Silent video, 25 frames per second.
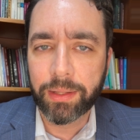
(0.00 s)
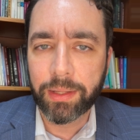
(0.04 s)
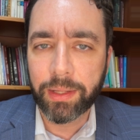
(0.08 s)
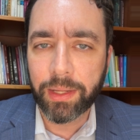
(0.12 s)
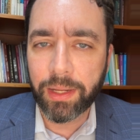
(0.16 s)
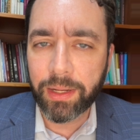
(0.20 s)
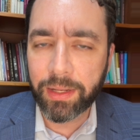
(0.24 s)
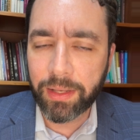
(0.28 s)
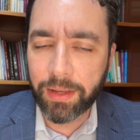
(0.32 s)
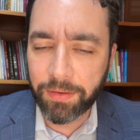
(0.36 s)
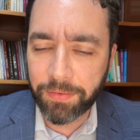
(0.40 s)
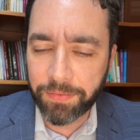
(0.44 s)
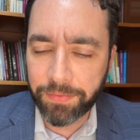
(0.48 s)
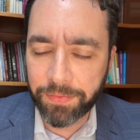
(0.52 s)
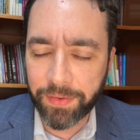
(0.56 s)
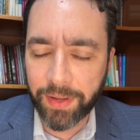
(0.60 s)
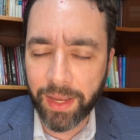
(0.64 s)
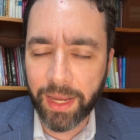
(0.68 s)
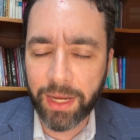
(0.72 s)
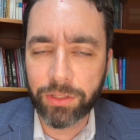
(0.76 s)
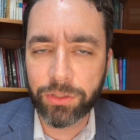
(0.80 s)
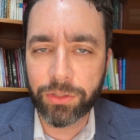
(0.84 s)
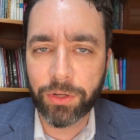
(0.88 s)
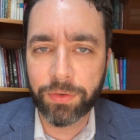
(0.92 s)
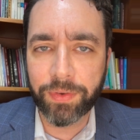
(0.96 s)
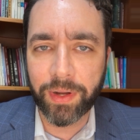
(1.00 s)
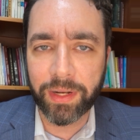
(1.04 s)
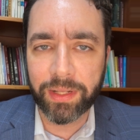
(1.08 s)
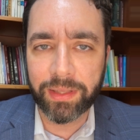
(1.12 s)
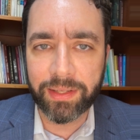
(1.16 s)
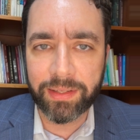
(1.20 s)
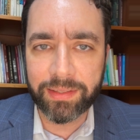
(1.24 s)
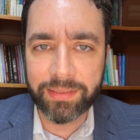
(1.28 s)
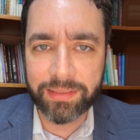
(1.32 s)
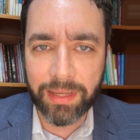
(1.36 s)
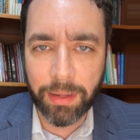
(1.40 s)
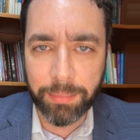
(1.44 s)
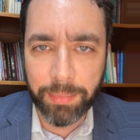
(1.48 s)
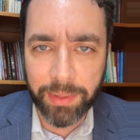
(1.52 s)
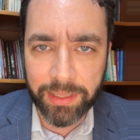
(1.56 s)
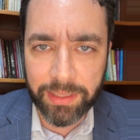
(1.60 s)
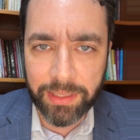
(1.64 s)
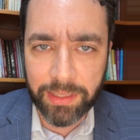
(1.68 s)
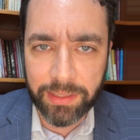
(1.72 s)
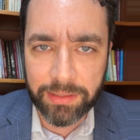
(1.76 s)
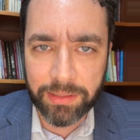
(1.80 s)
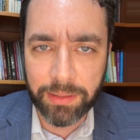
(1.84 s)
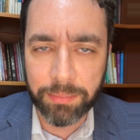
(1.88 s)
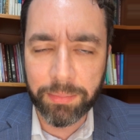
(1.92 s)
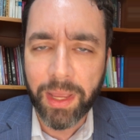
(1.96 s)
In the face of
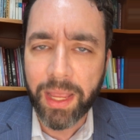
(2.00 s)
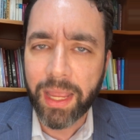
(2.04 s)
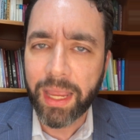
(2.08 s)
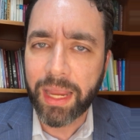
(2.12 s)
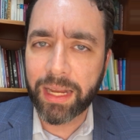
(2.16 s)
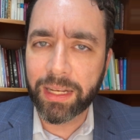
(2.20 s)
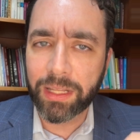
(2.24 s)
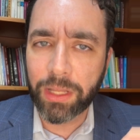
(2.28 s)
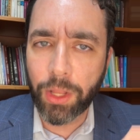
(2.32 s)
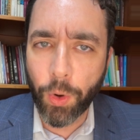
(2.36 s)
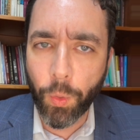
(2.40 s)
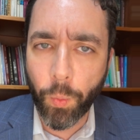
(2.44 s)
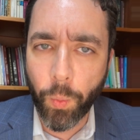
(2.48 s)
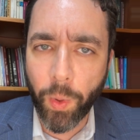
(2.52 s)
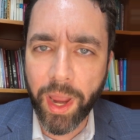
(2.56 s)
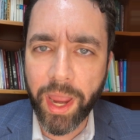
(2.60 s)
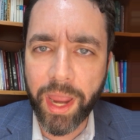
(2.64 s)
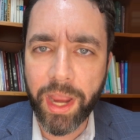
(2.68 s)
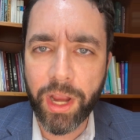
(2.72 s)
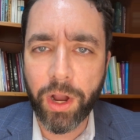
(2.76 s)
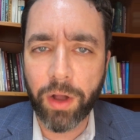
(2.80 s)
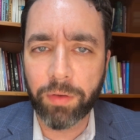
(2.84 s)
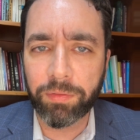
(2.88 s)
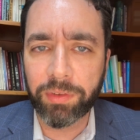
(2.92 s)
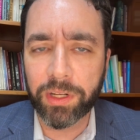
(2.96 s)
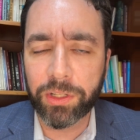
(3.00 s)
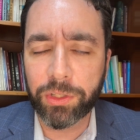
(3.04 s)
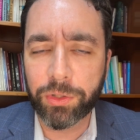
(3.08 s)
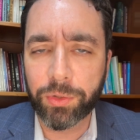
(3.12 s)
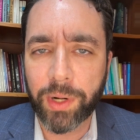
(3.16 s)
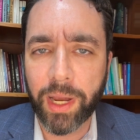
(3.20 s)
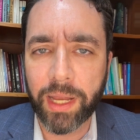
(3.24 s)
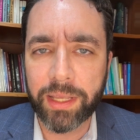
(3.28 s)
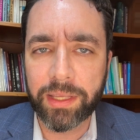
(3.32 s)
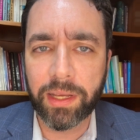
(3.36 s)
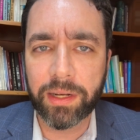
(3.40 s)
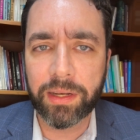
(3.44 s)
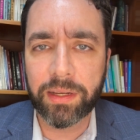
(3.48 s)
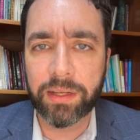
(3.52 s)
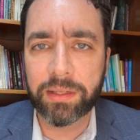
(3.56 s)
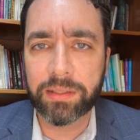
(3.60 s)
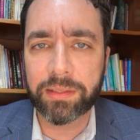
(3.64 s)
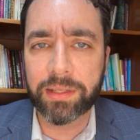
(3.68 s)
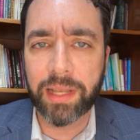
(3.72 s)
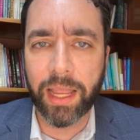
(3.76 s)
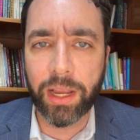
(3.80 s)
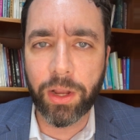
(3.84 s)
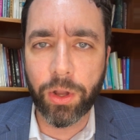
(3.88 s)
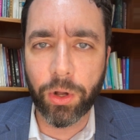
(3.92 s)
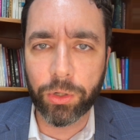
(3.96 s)
anti-Semitism, in the wake of the tragedies
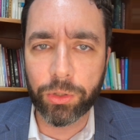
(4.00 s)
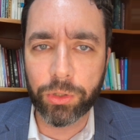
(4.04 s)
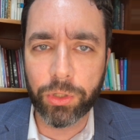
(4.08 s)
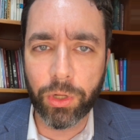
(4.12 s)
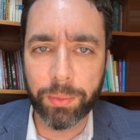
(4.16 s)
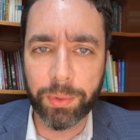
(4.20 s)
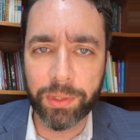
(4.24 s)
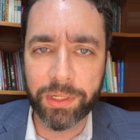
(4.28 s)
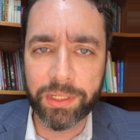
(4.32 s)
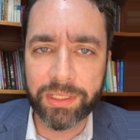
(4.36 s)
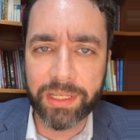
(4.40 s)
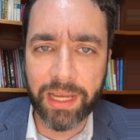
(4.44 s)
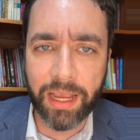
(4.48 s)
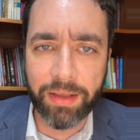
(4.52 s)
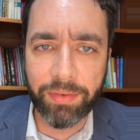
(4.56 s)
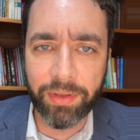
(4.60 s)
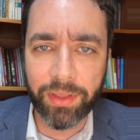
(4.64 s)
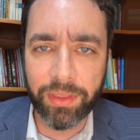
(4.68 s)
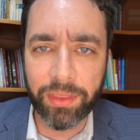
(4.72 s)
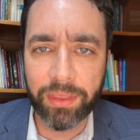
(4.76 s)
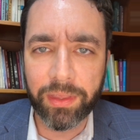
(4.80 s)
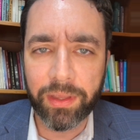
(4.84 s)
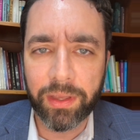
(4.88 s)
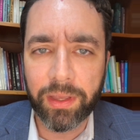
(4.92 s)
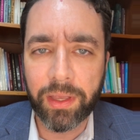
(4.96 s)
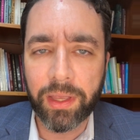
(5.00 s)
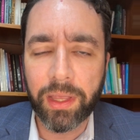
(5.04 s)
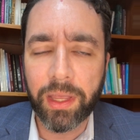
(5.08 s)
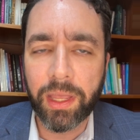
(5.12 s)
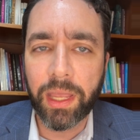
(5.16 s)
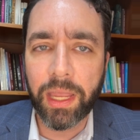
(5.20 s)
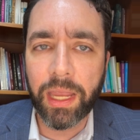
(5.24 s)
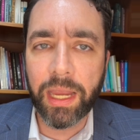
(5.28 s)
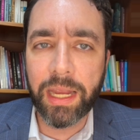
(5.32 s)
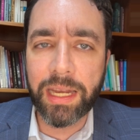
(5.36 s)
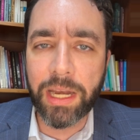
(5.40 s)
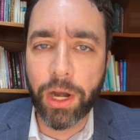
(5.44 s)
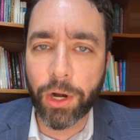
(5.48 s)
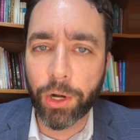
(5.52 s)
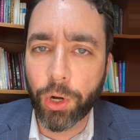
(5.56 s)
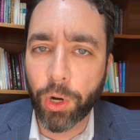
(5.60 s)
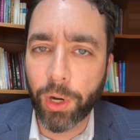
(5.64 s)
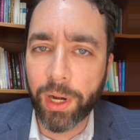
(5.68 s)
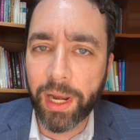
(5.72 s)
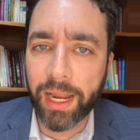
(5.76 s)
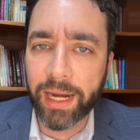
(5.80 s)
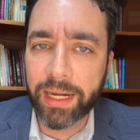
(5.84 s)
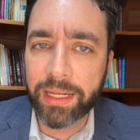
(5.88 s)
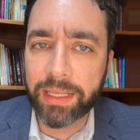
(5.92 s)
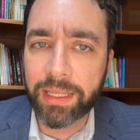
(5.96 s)
like October 7th, in our
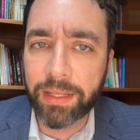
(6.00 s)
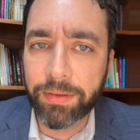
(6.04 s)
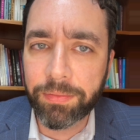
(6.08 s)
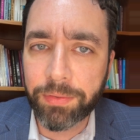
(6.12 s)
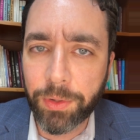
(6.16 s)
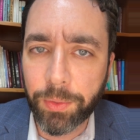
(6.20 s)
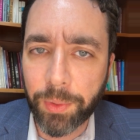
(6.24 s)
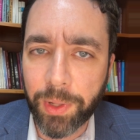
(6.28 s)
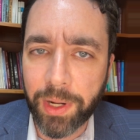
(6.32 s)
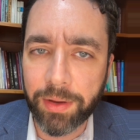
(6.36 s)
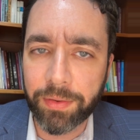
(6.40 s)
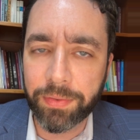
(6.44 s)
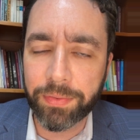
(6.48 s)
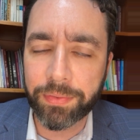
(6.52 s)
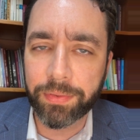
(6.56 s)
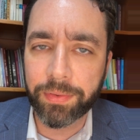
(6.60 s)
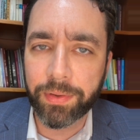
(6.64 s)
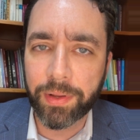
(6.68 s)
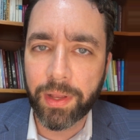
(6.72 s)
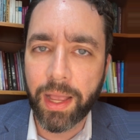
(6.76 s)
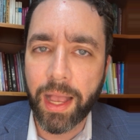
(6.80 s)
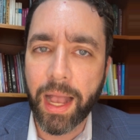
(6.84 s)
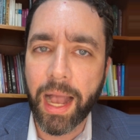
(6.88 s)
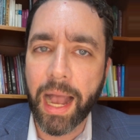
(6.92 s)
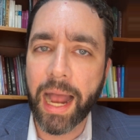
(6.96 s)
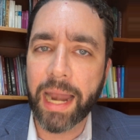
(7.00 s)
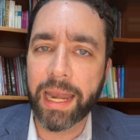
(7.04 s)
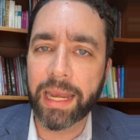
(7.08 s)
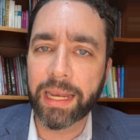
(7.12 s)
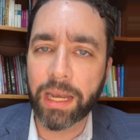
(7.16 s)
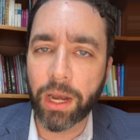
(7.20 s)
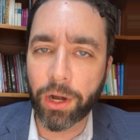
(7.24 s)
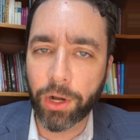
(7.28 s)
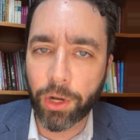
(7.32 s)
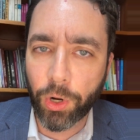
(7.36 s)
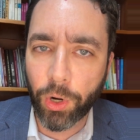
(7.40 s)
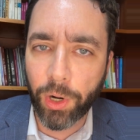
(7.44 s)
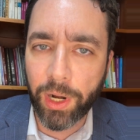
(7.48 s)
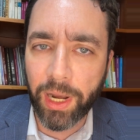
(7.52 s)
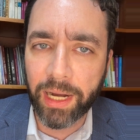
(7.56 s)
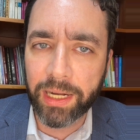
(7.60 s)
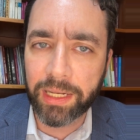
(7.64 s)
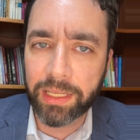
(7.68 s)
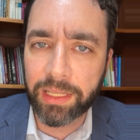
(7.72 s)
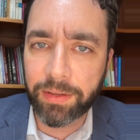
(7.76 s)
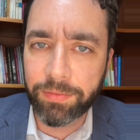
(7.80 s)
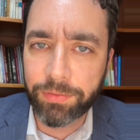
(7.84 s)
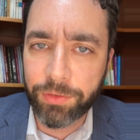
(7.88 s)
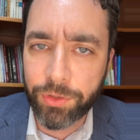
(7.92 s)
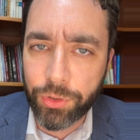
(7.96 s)
collective grief and in our
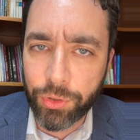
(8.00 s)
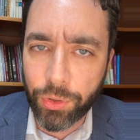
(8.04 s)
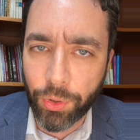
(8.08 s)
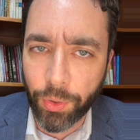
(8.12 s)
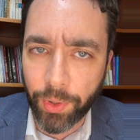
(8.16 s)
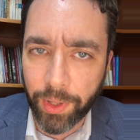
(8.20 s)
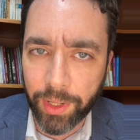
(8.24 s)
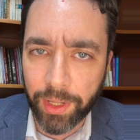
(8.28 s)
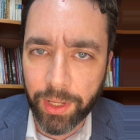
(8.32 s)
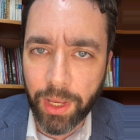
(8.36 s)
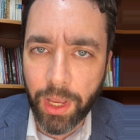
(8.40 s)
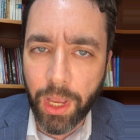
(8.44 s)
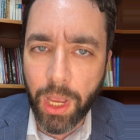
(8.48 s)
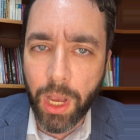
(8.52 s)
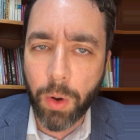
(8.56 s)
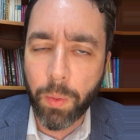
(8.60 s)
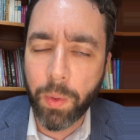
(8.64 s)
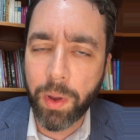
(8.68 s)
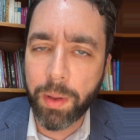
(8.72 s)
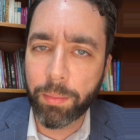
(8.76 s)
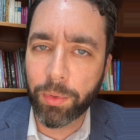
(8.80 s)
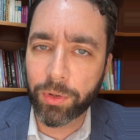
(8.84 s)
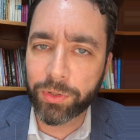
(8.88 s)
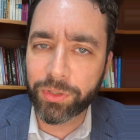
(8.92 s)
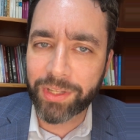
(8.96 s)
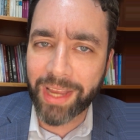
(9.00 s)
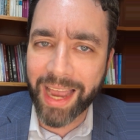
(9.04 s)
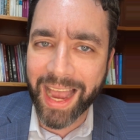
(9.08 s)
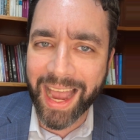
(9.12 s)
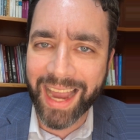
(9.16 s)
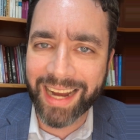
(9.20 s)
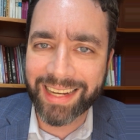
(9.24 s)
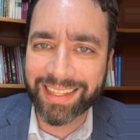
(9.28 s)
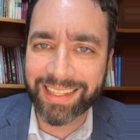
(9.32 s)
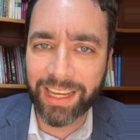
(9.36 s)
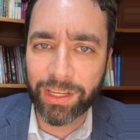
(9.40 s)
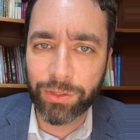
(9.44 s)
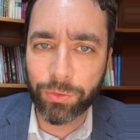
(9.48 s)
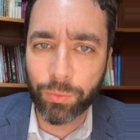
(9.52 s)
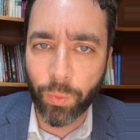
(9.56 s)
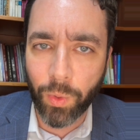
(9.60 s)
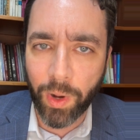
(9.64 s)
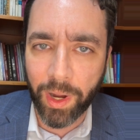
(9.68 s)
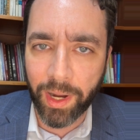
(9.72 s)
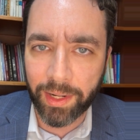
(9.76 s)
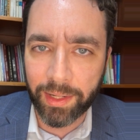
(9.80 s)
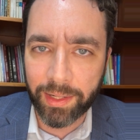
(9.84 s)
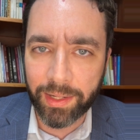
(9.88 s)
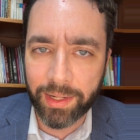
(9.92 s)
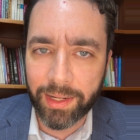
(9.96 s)
collective joy, we must act as
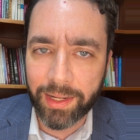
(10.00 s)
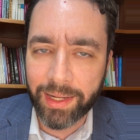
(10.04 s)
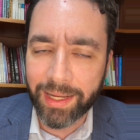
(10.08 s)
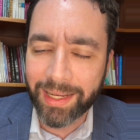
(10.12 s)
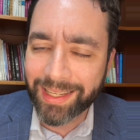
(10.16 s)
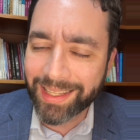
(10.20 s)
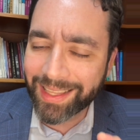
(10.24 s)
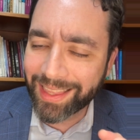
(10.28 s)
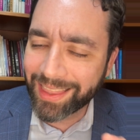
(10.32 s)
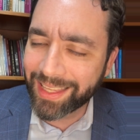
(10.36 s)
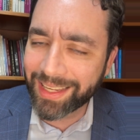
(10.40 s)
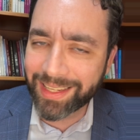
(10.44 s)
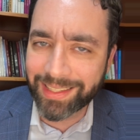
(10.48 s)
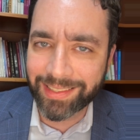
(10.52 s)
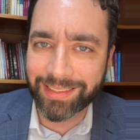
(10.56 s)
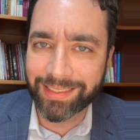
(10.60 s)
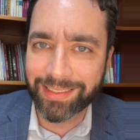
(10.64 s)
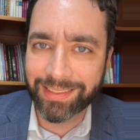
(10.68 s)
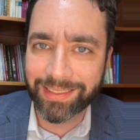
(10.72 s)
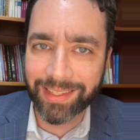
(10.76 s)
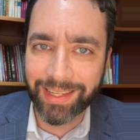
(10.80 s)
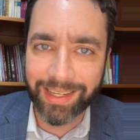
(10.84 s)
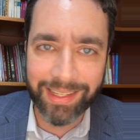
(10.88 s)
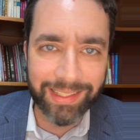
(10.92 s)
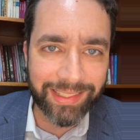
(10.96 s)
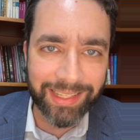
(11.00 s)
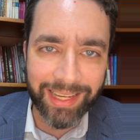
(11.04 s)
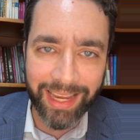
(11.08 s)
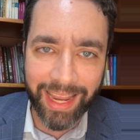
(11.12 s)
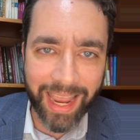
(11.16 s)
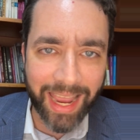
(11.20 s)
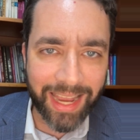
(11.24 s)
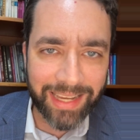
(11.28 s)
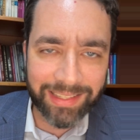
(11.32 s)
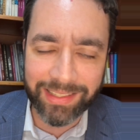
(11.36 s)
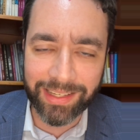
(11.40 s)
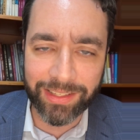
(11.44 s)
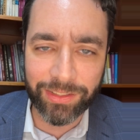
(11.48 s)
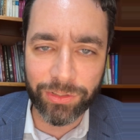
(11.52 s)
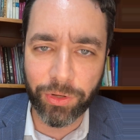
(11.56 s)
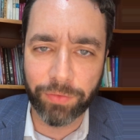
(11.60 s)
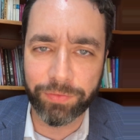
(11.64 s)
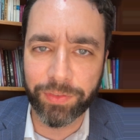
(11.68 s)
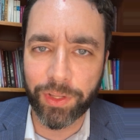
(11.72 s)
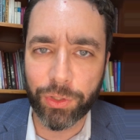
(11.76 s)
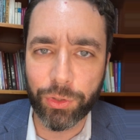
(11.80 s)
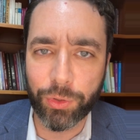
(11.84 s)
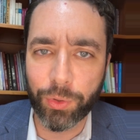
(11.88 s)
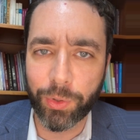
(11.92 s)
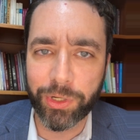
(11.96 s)
one. This is the essence of
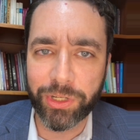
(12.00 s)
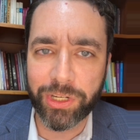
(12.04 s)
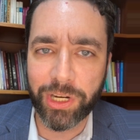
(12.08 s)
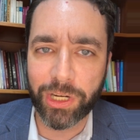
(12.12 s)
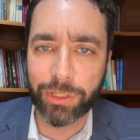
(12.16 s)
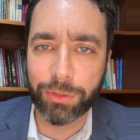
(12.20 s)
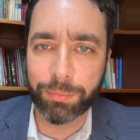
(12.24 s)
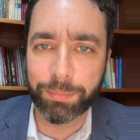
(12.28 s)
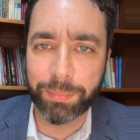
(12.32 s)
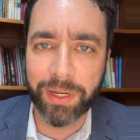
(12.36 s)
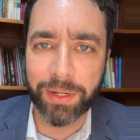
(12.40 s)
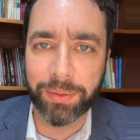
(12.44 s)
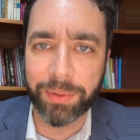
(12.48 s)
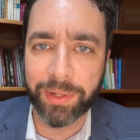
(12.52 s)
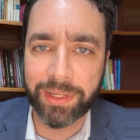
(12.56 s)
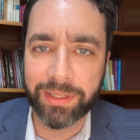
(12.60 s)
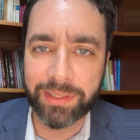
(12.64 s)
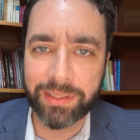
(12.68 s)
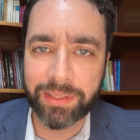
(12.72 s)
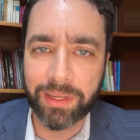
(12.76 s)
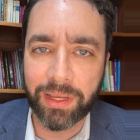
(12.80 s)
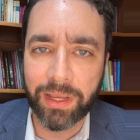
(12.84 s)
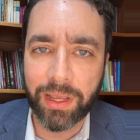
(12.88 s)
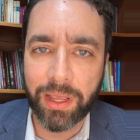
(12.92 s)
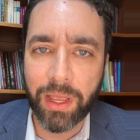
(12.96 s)
the Jewish experience.